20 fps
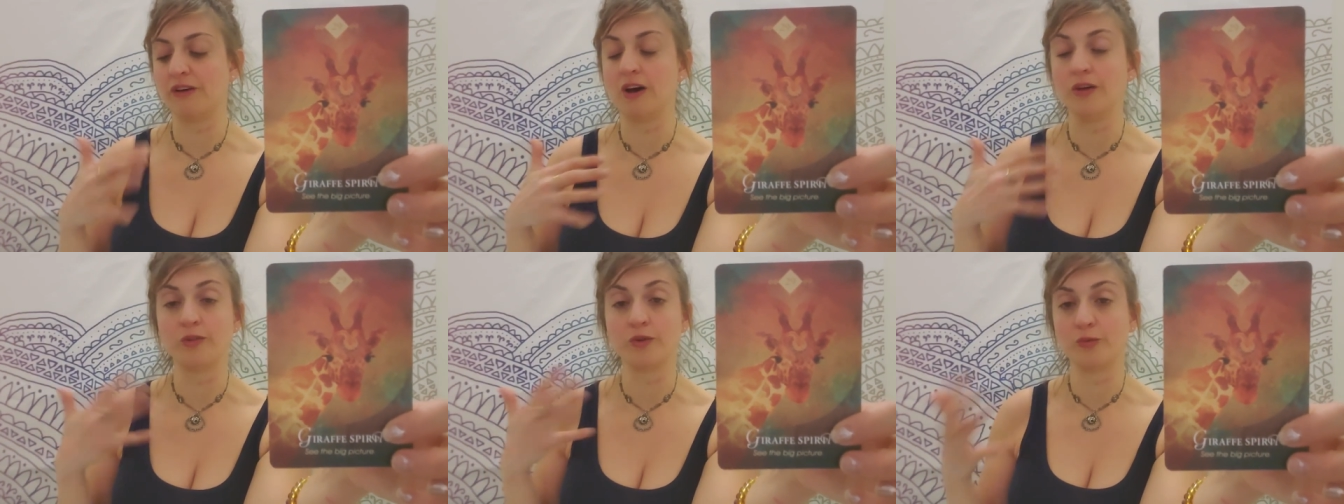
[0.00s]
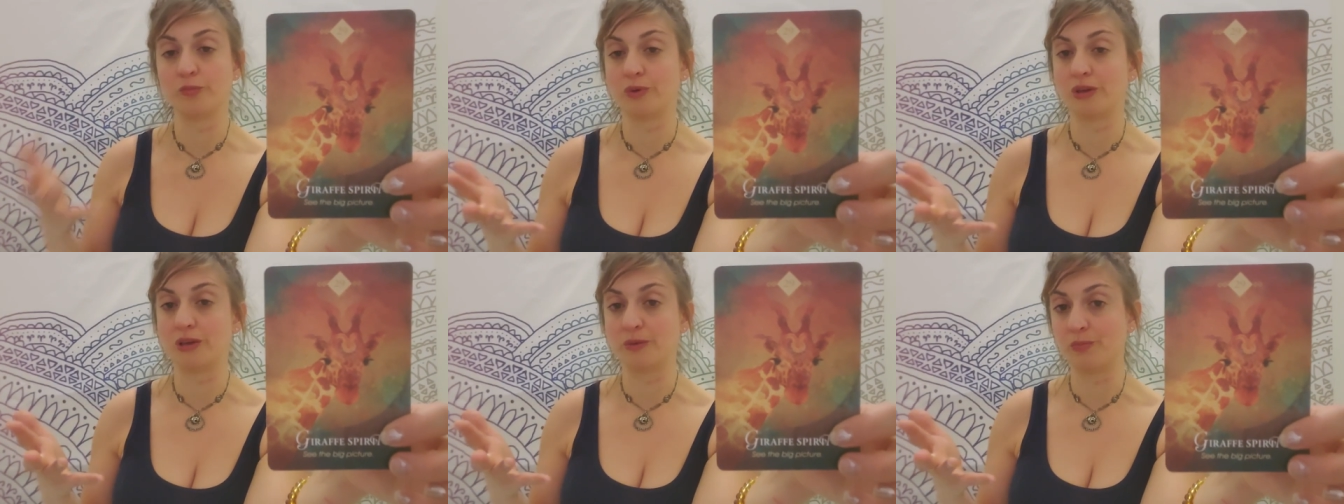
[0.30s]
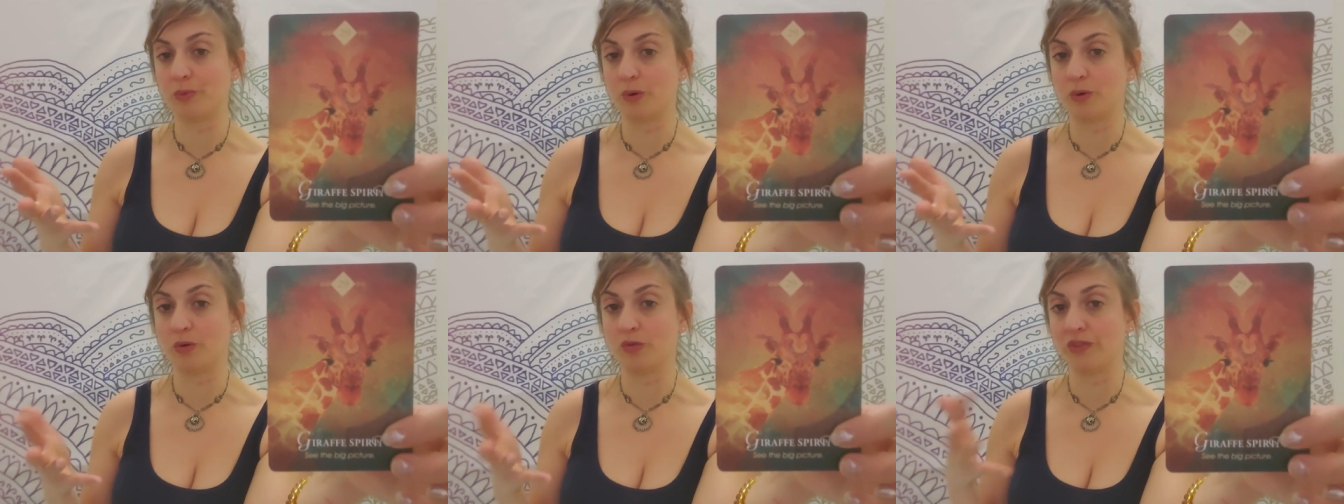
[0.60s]
other
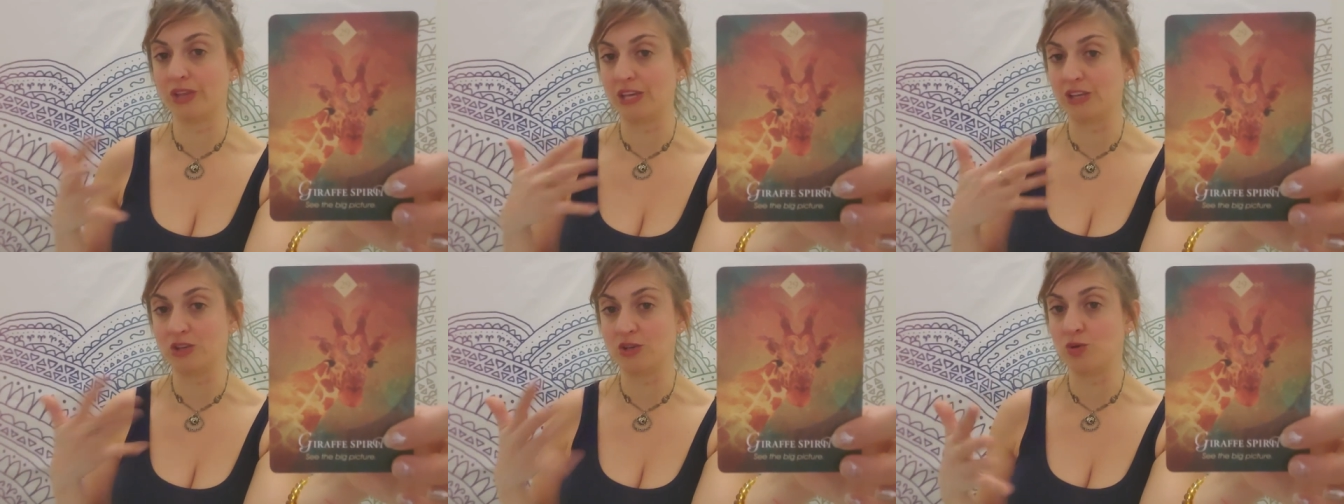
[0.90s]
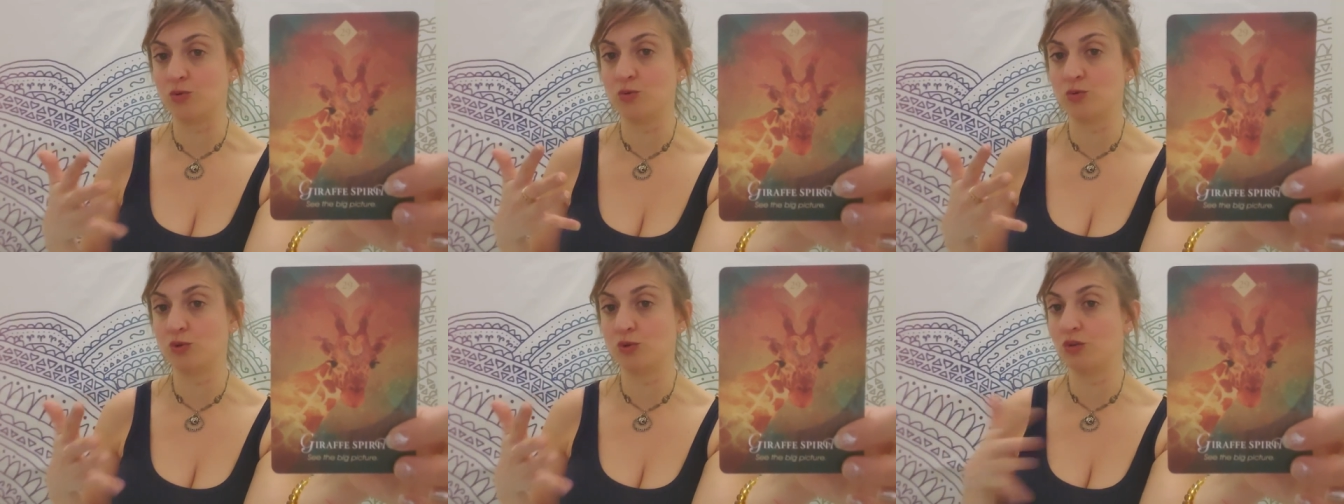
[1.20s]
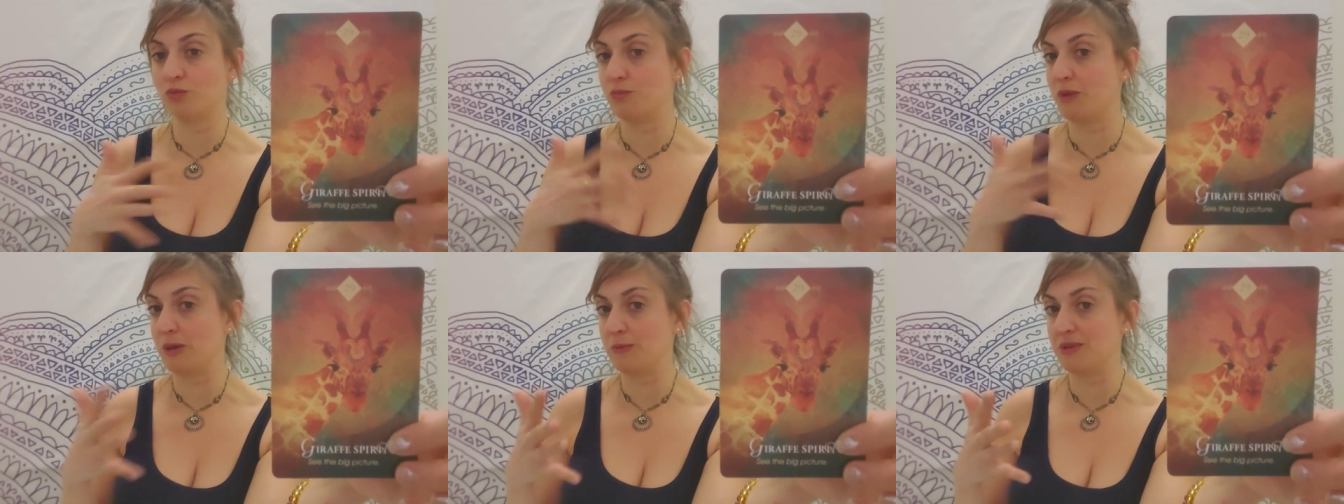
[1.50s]
people that you
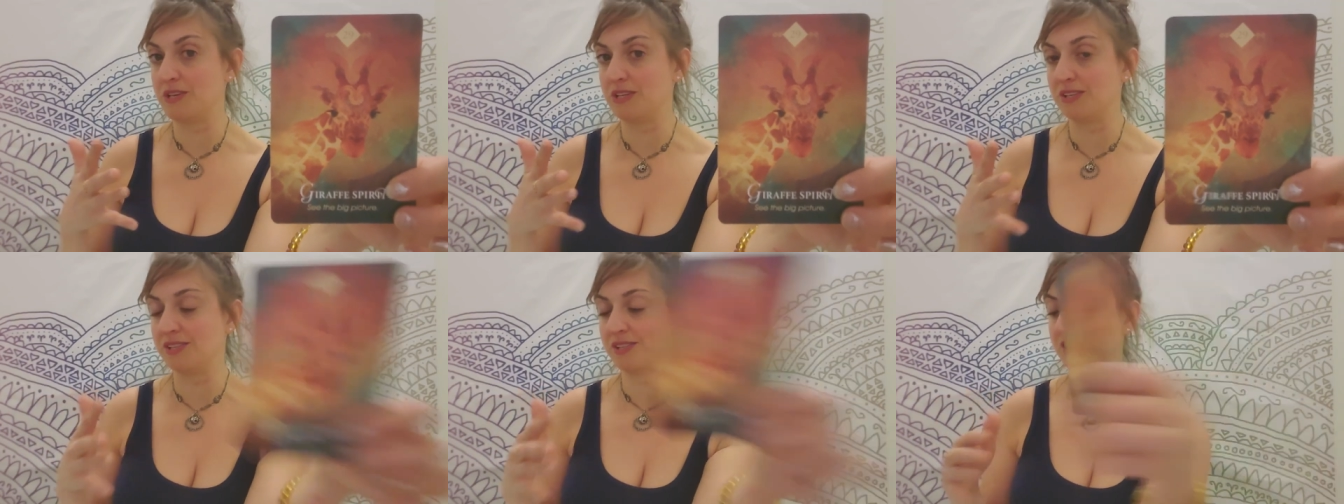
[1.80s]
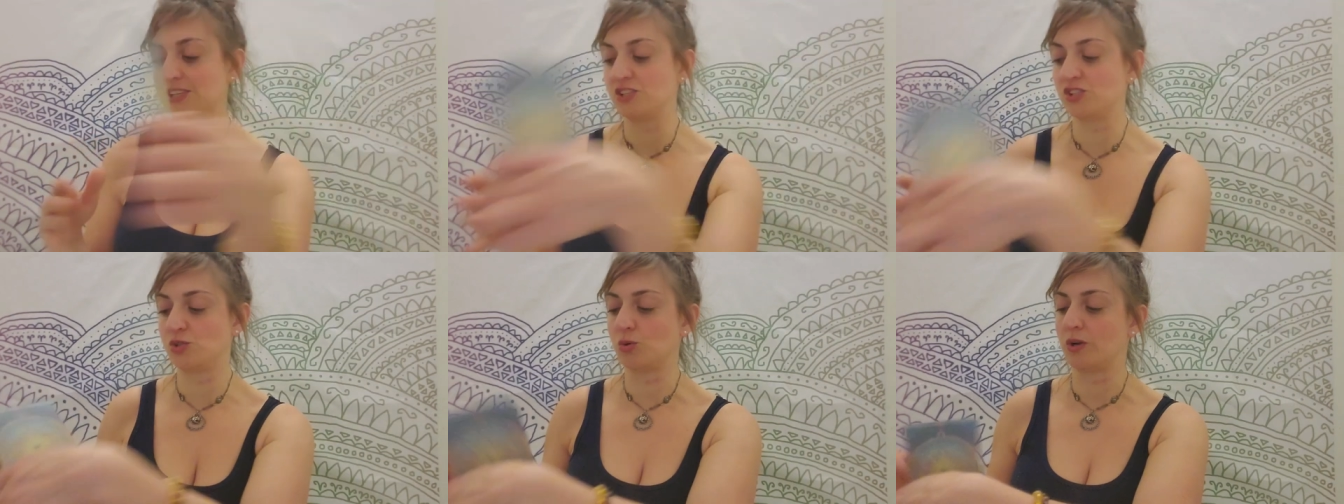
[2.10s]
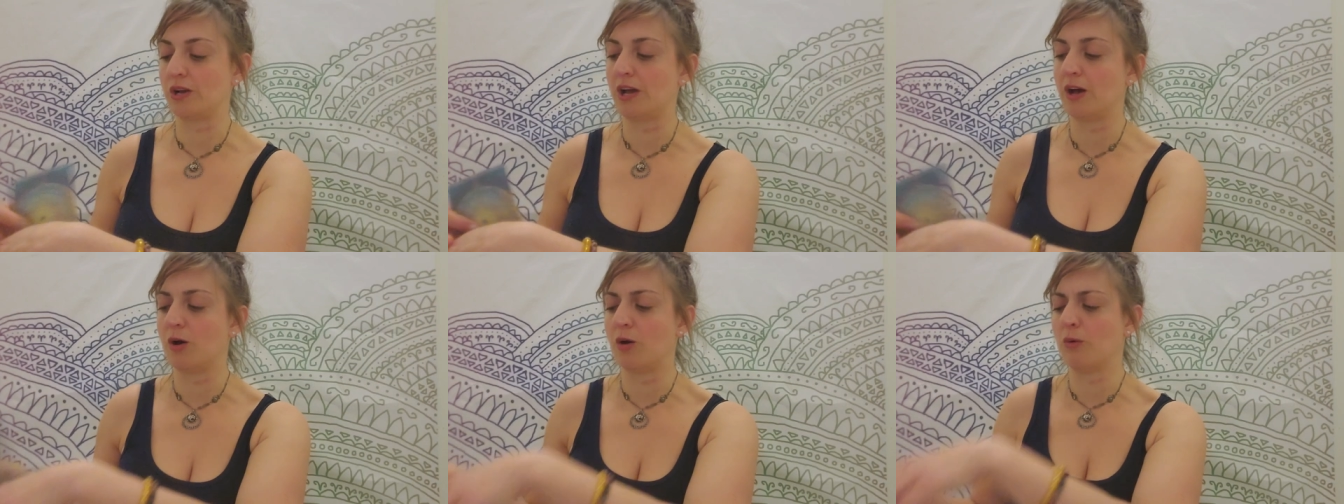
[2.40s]
could maybe assist
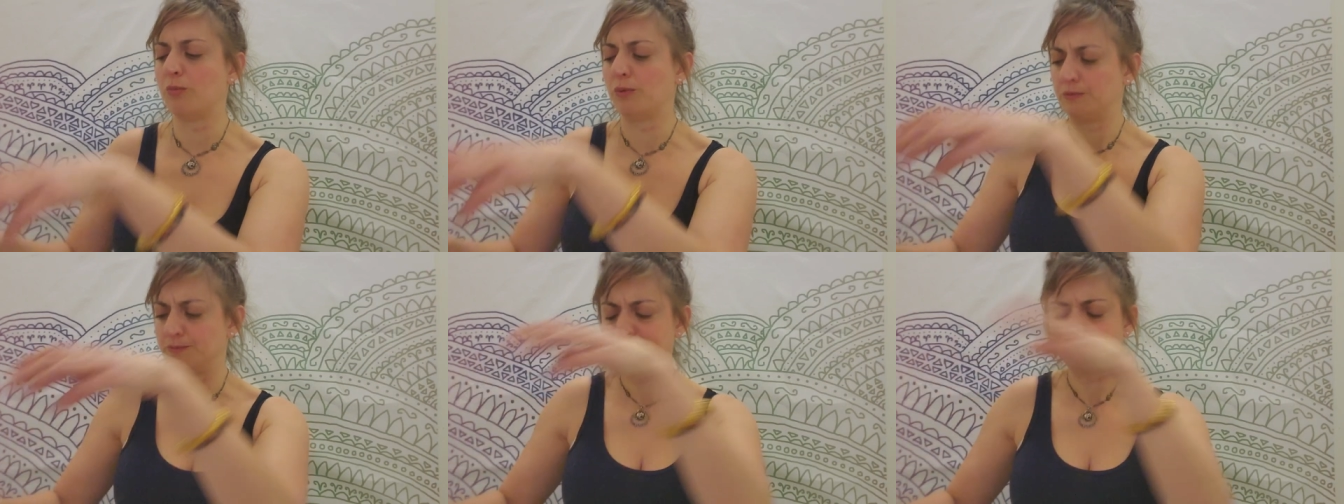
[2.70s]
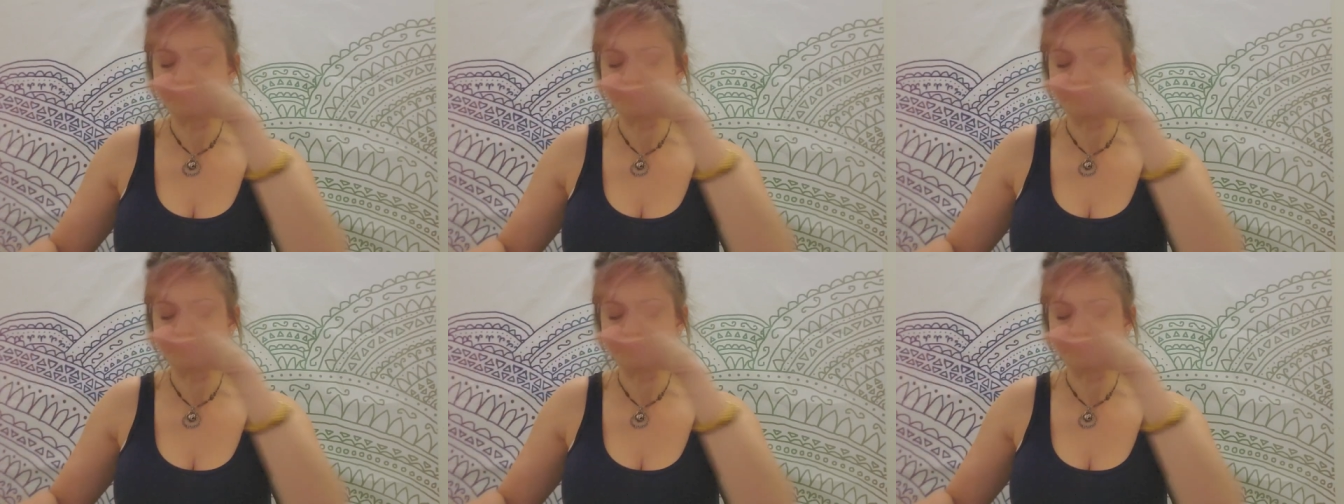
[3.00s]
or help.